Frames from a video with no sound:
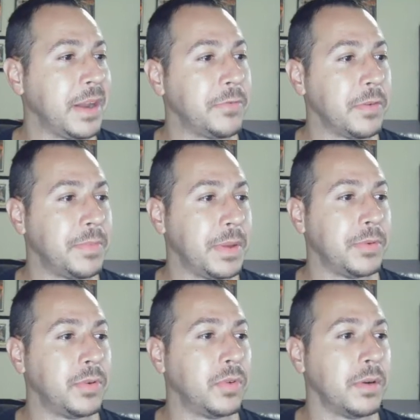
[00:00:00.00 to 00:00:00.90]
I made it for
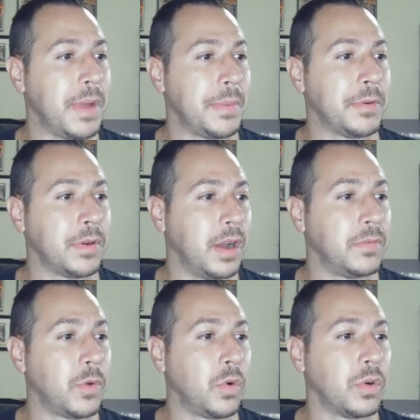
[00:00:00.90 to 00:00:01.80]
people who are a member
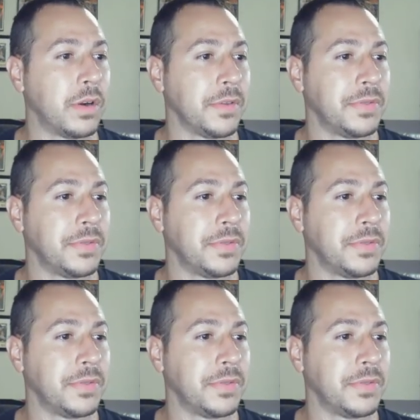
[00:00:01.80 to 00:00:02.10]
of or